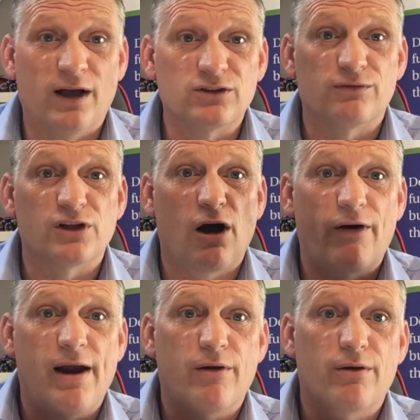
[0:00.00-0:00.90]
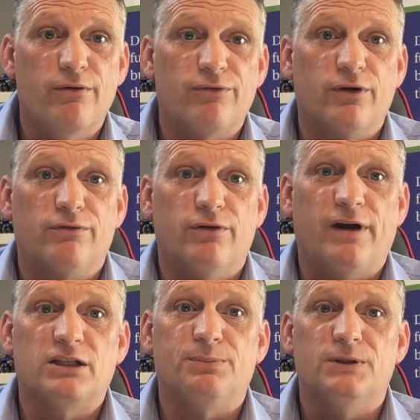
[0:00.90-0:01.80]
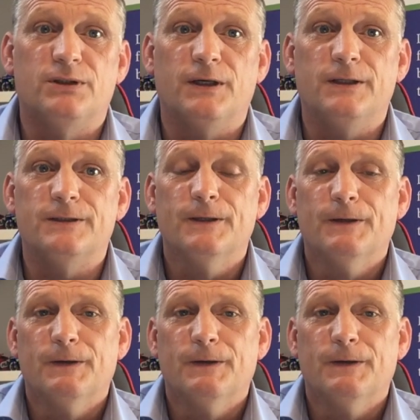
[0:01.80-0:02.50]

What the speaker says: That's obviously our area of expertise.